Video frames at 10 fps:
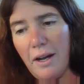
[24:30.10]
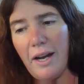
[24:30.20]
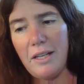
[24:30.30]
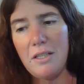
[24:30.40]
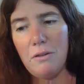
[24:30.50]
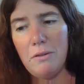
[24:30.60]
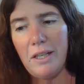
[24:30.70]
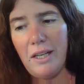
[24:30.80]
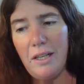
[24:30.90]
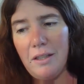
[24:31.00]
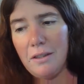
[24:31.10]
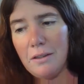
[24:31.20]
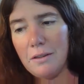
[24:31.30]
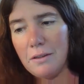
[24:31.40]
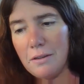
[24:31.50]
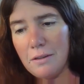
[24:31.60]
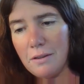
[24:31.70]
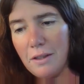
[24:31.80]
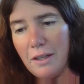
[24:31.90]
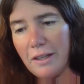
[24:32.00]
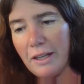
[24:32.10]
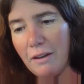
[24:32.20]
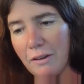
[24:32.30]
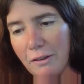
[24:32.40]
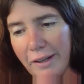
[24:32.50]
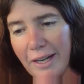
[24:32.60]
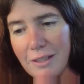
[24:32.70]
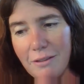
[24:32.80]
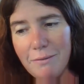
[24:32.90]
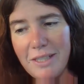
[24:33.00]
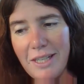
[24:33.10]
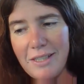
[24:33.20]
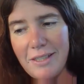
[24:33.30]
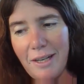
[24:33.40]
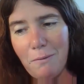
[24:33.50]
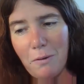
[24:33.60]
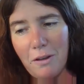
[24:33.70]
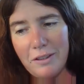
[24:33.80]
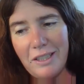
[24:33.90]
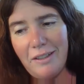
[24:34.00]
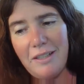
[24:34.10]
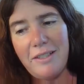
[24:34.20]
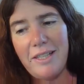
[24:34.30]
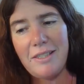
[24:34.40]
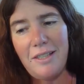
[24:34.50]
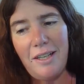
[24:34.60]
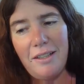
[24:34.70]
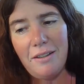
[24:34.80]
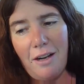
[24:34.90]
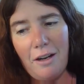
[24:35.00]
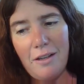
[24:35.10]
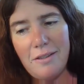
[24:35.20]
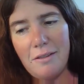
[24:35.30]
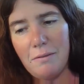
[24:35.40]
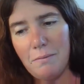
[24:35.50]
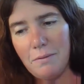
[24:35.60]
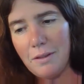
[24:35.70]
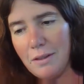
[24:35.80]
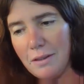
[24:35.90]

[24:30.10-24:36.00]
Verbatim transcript: Hi, Tony. Greetings from Disney World. You're at Disney? Awesome.